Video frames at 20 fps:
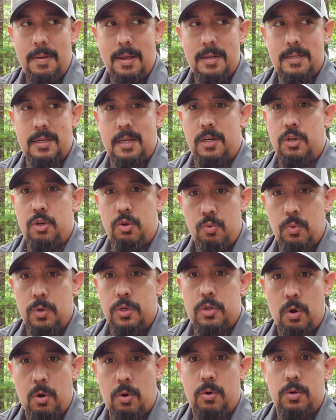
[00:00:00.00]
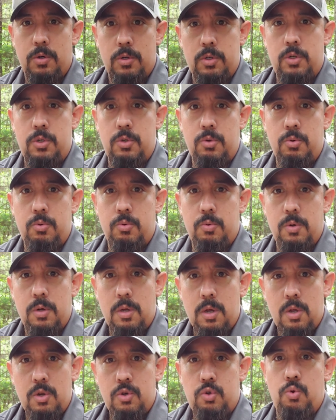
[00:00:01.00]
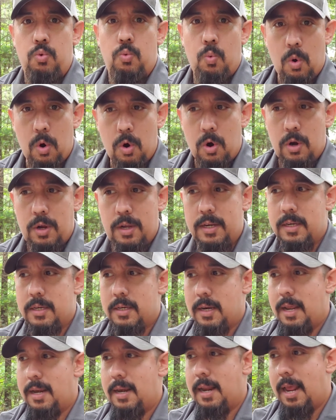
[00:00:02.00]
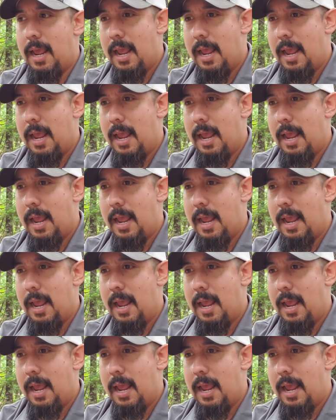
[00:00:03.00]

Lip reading: I do return to work and